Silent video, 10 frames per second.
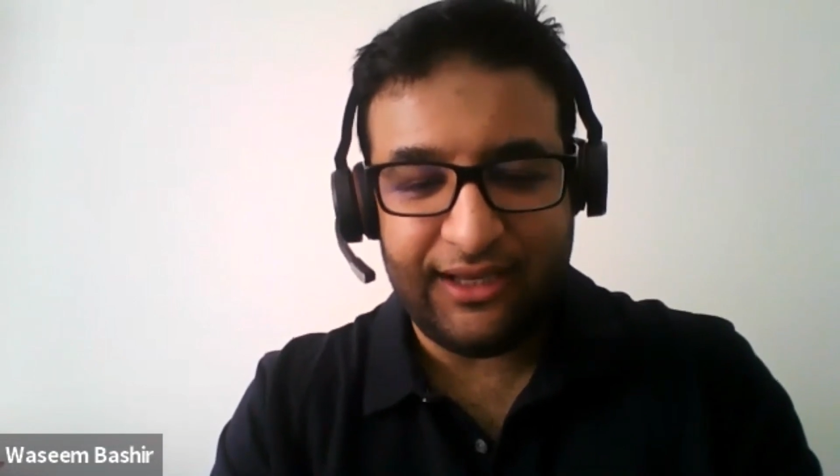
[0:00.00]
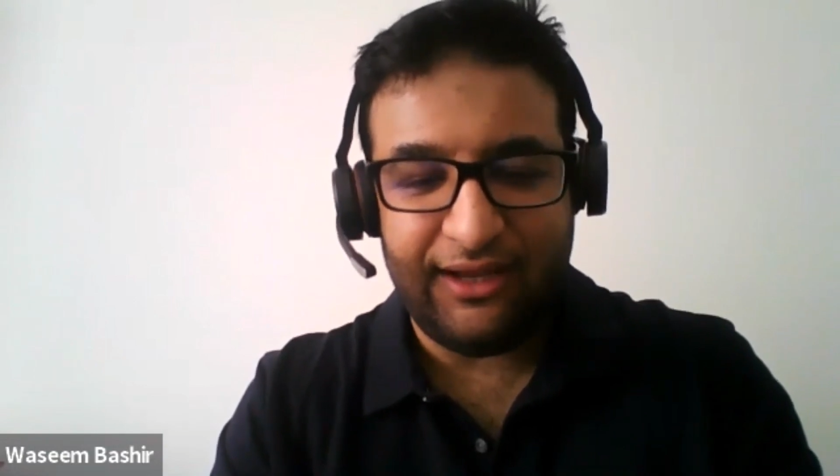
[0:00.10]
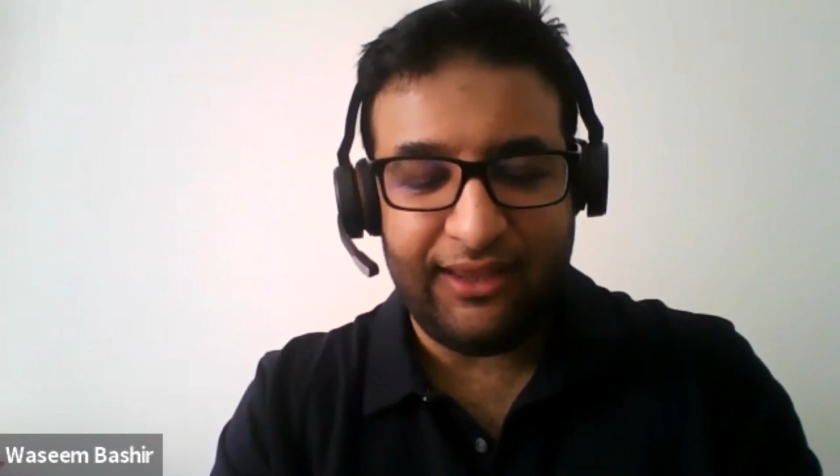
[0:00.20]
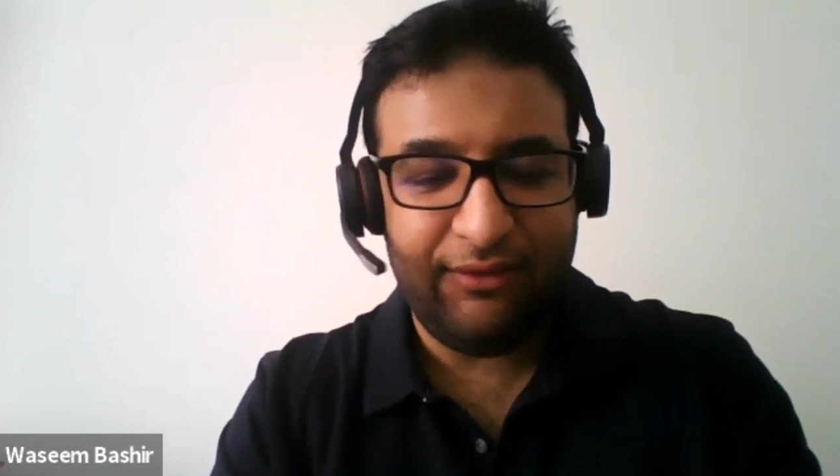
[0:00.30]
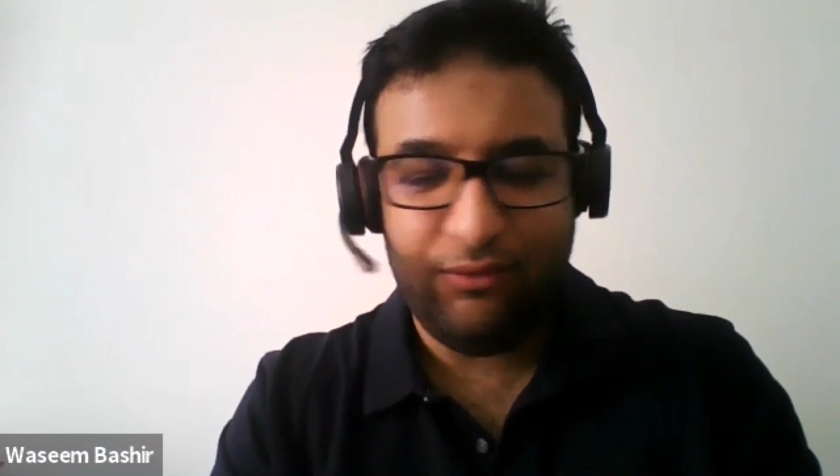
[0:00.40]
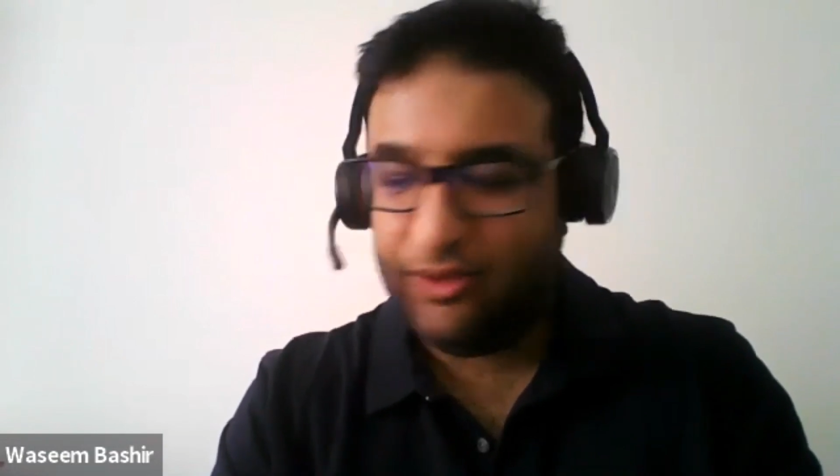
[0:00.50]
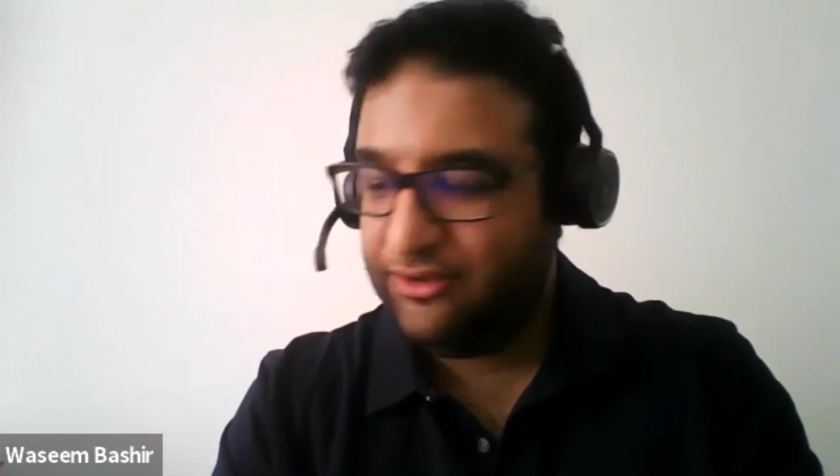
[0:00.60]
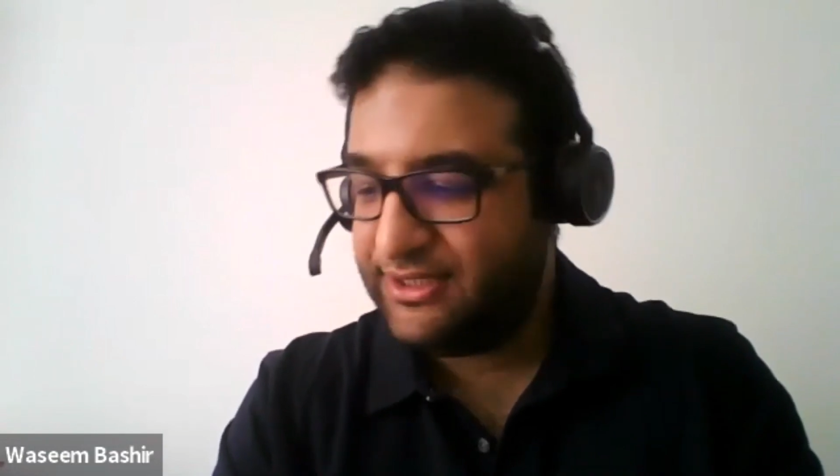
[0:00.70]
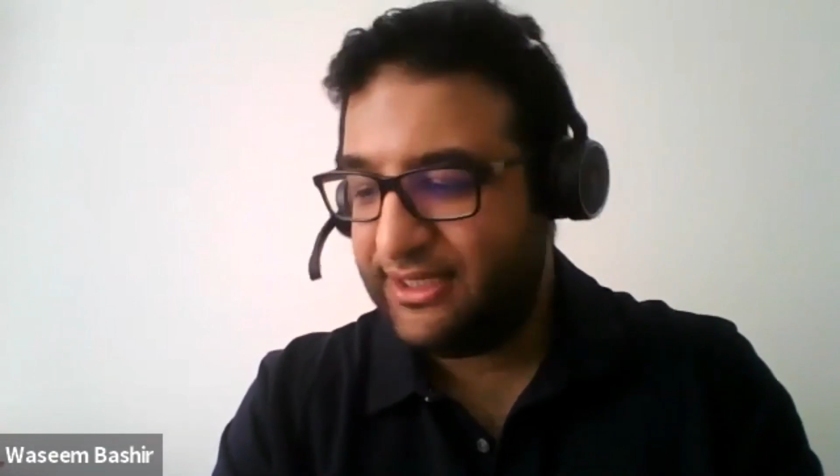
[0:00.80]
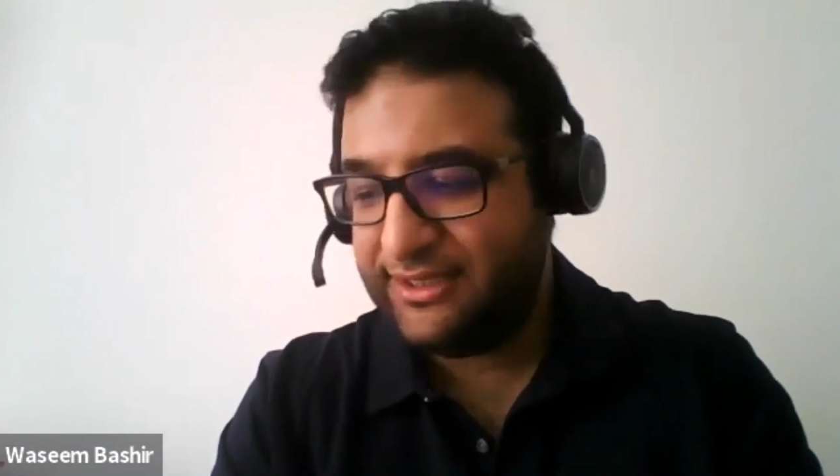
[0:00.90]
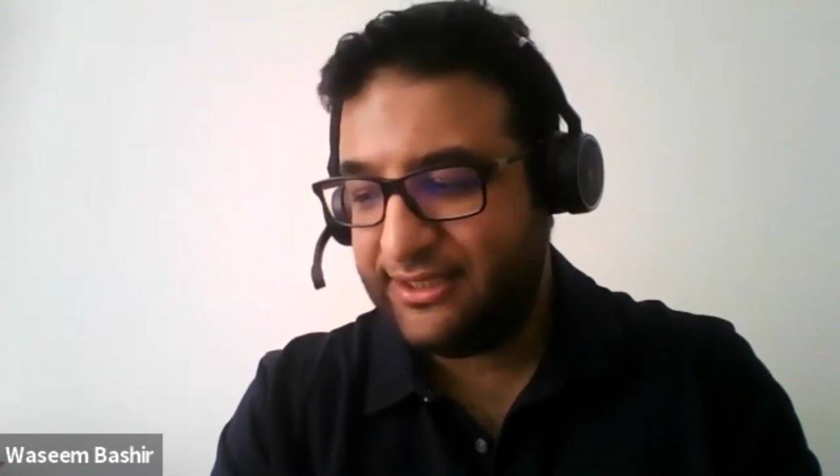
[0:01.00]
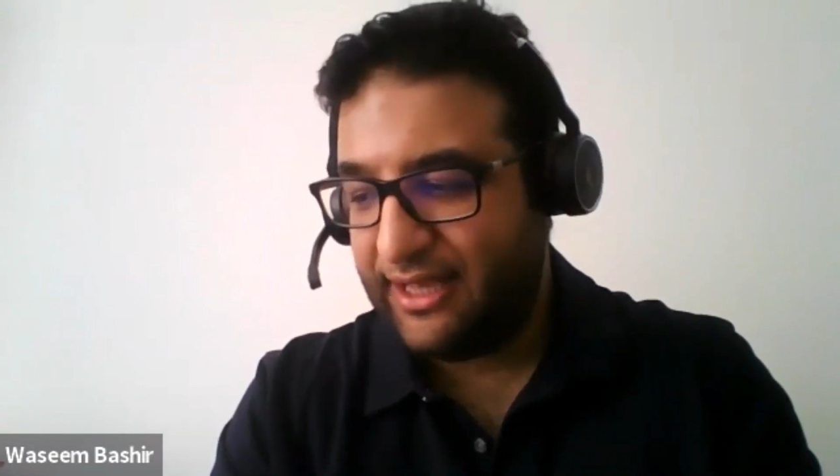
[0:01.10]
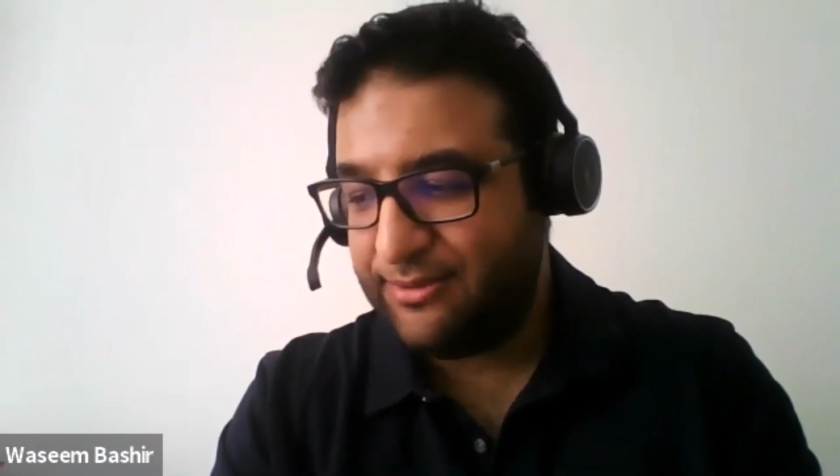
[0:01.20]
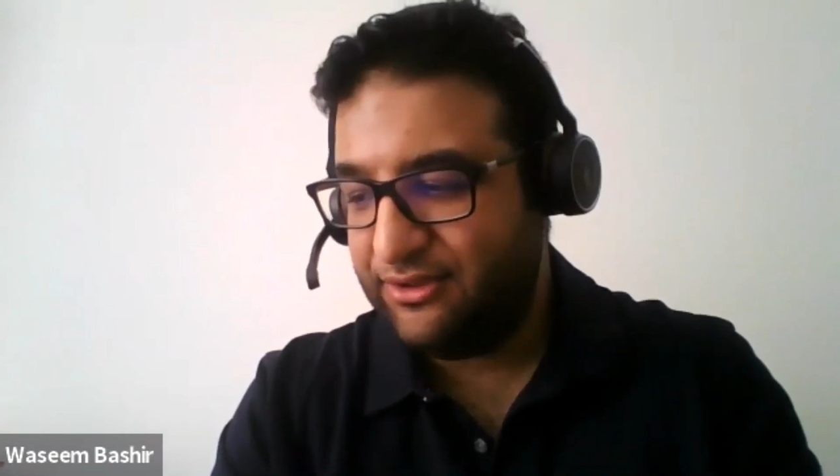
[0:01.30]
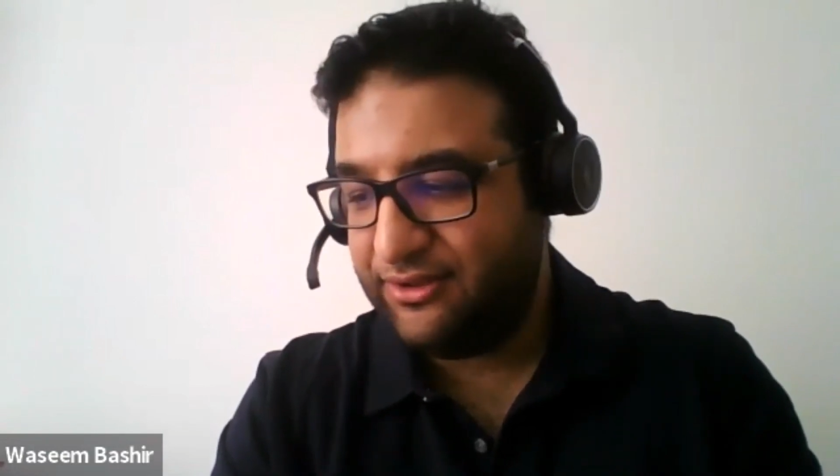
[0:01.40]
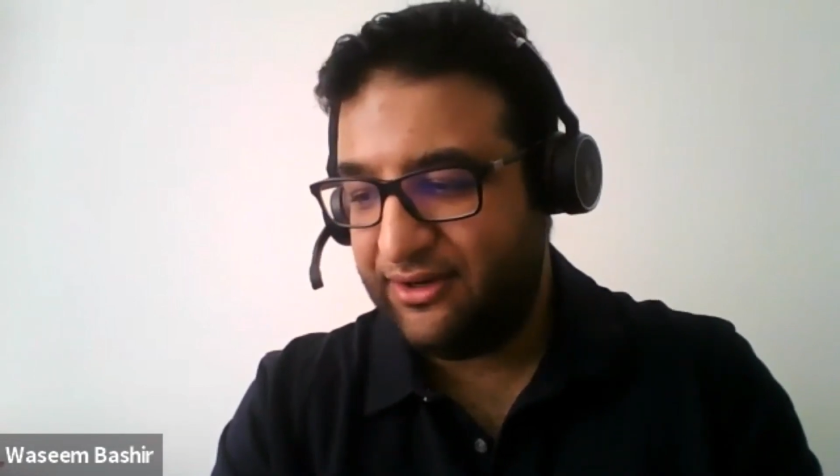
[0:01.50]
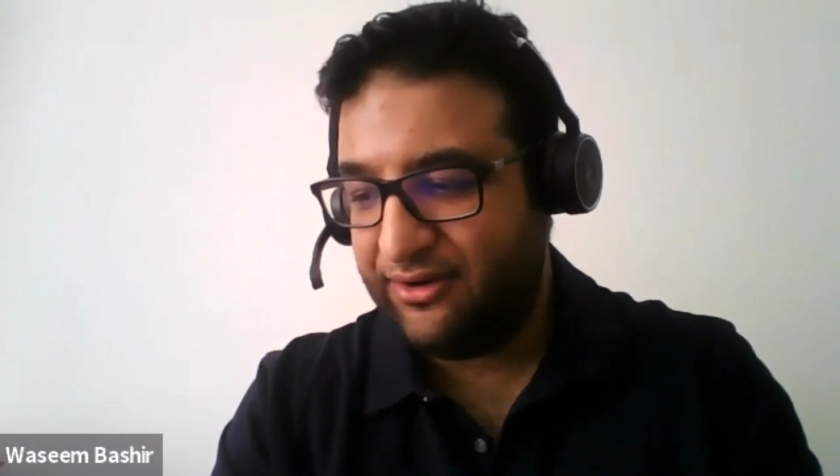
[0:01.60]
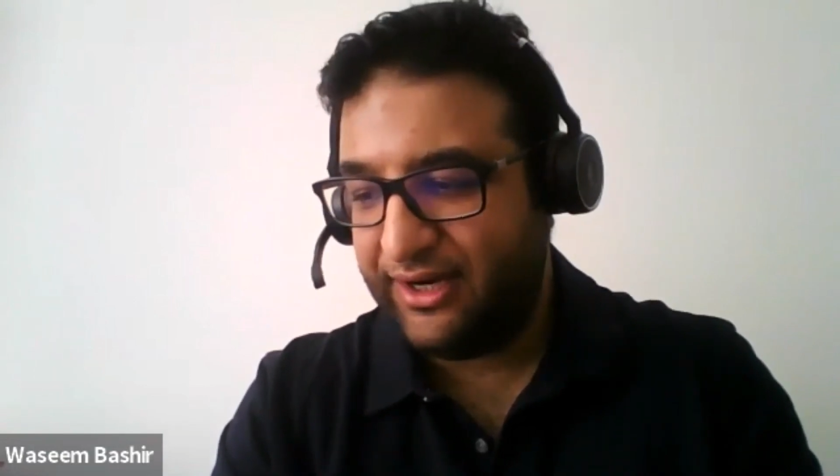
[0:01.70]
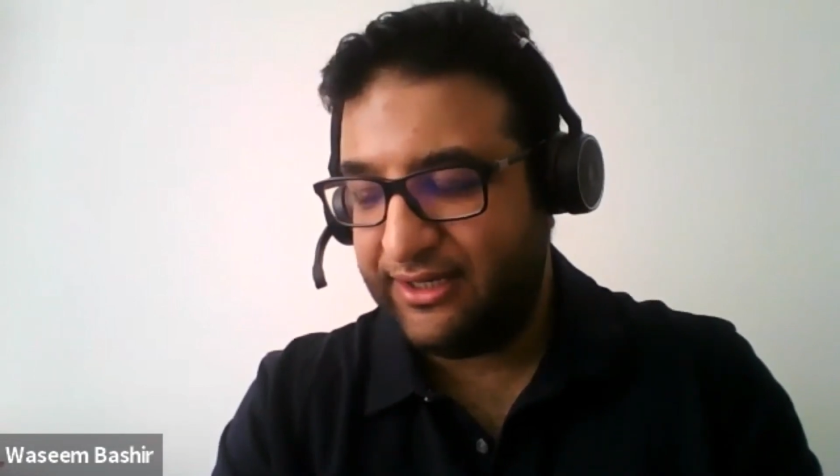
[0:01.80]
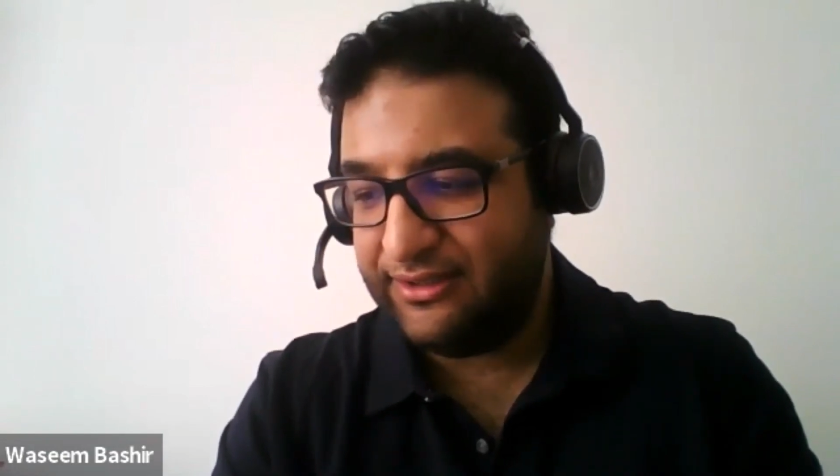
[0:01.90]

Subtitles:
I think what you said is absolutely right.